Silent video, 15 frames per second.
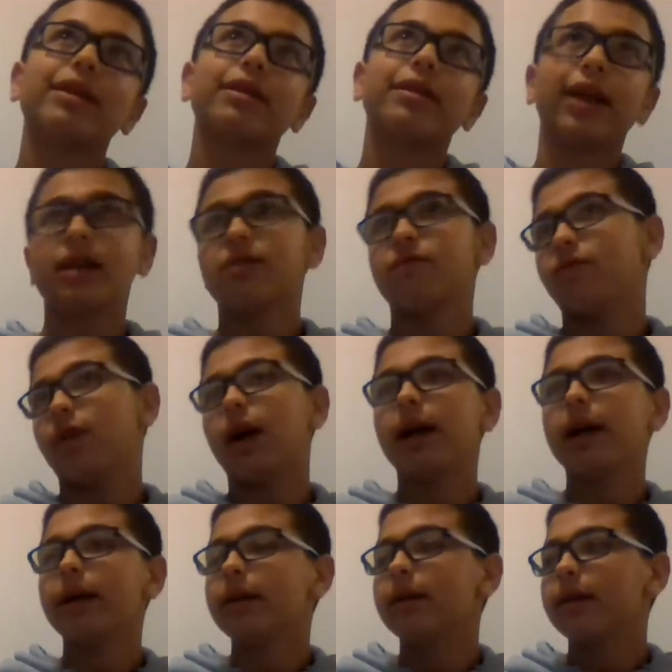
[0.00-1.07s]
That's
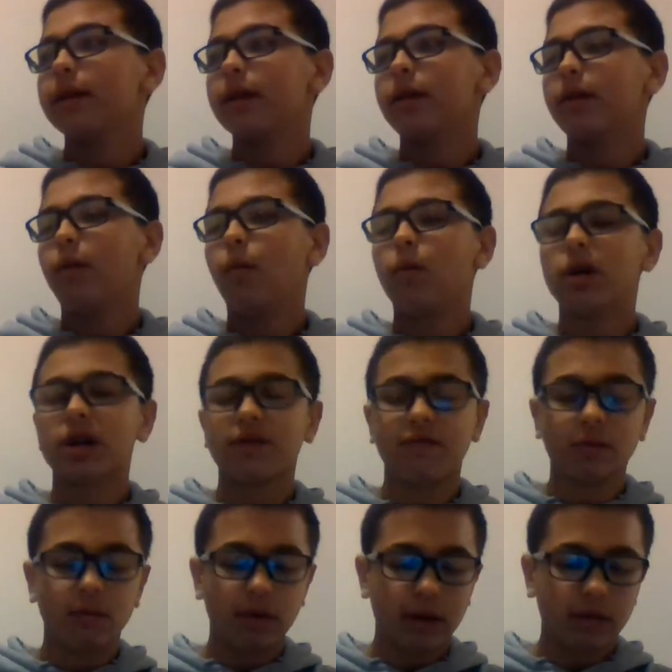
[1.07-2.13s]
fine. It worked
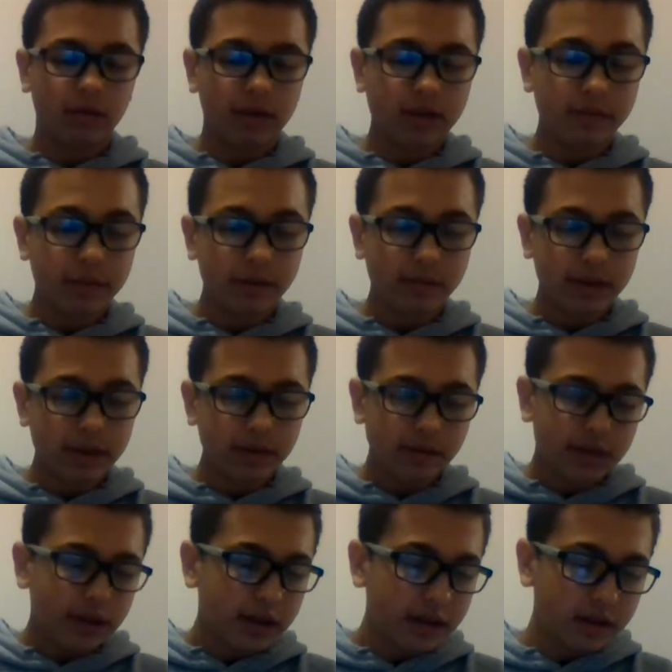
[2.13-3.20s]
for what it was, but it
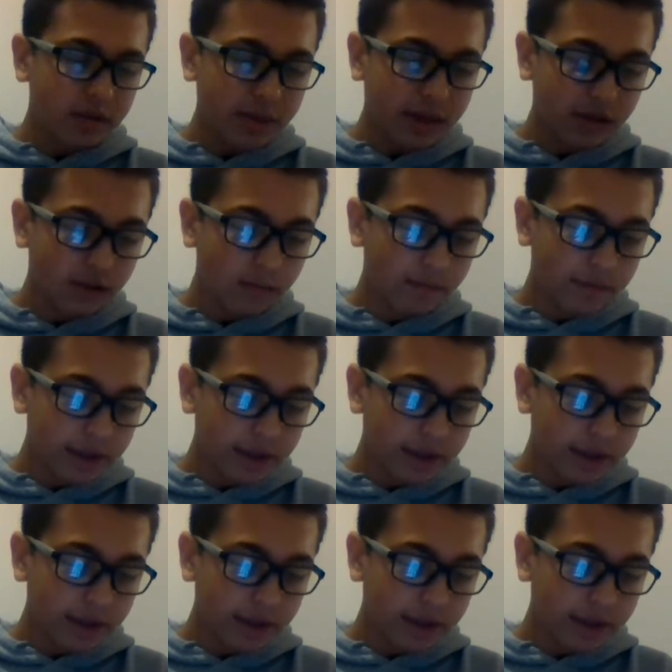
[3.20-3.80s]
was nothing special.